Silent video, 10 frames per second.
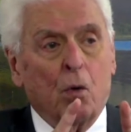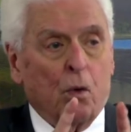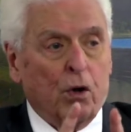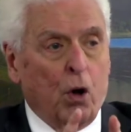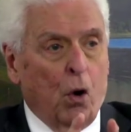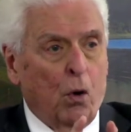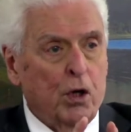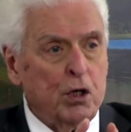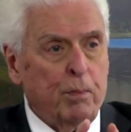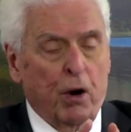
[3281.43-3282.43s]
with the
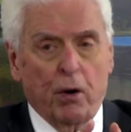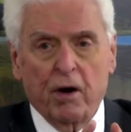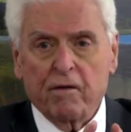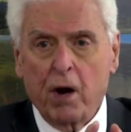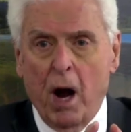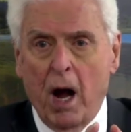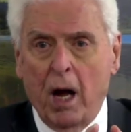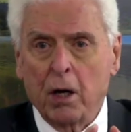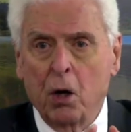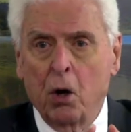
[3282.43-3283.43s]
Holy Spirit of
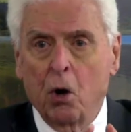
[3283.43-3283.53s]
God,